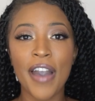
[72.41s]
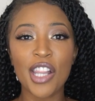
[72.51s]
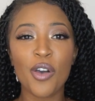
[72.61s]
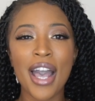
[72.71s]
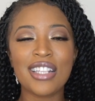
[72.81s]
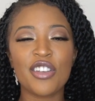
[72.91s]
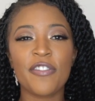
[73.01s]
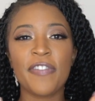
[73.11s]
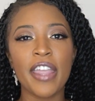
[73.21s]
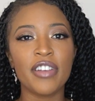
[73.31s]
Philo has your
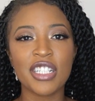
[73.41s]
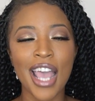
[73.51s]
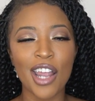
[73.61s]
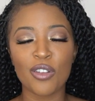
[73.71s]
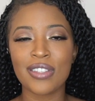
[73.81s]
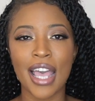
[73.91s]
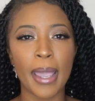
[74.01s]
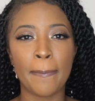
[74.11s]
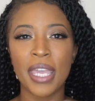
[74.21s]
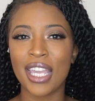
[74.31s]
favorite channels
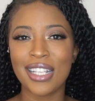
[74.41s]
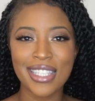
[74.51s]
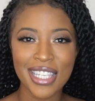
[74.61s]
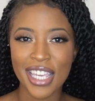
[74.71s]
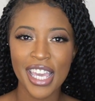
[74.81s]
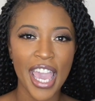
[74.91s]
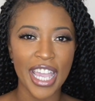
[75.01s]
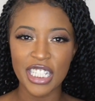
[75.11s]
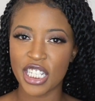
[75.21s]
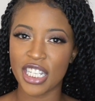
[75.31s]
like BET,
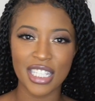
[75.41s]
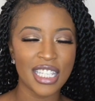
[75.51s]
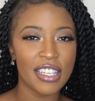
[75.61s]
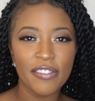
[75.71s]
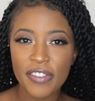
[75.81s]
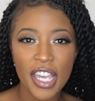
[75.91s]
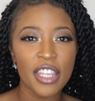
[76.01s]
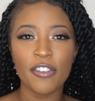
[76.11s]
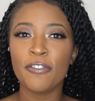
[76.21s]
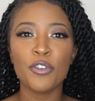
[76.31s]

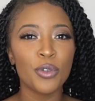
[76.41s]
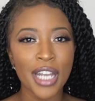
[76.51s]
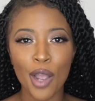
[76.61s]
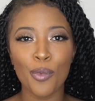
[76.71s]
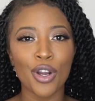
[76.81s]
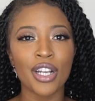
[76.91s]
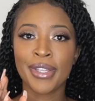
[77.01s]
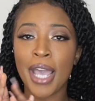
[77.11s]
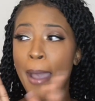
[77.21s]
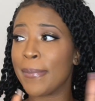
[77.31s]
HGTV, the Food
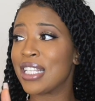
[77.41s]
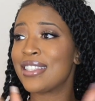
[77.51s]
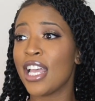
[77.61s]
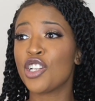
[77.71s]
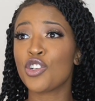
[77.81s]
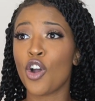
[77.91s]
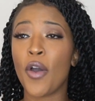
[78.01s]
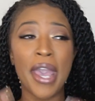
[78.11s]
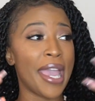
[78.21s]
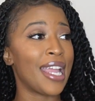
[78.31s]
Network, Comedy
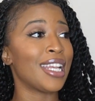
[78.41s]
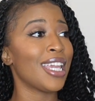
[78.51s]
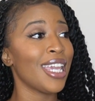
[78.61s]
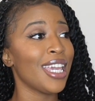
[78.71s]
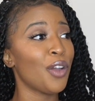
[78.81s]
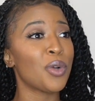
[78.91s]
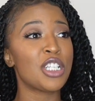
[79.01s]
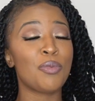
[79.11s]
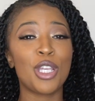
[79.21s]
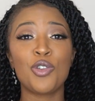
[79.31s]
Central, A&E,
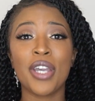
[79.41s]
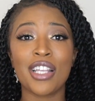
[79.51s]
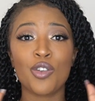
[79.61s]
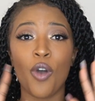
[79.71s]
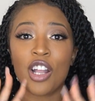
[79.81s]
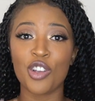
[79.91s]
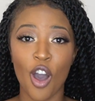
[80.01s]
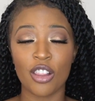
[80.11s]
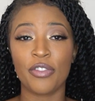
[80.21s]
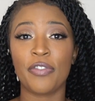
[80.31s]
which means you get to watch
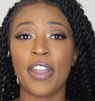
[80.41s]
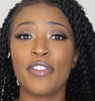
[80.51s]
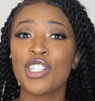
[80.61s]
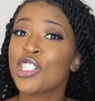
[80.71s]
all of your favorite